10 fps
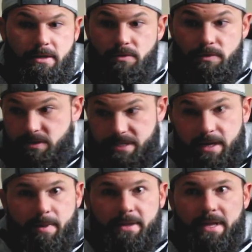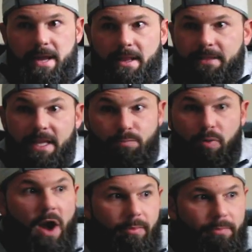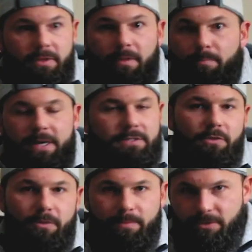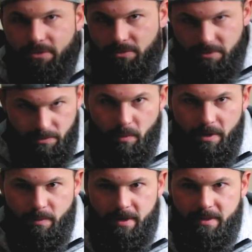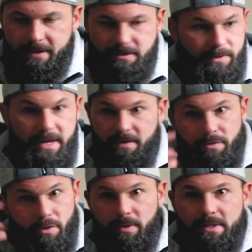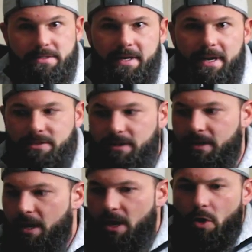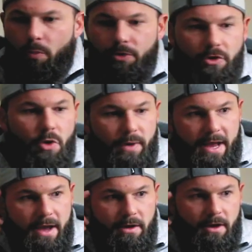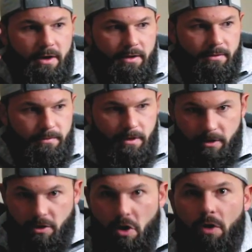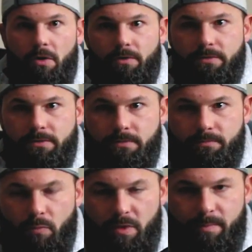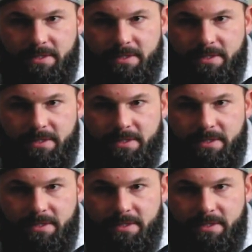So just think about that. Like, that's probably the best group that you should work with. Like, so again, if you're a real estate agent, when you're going out on calls with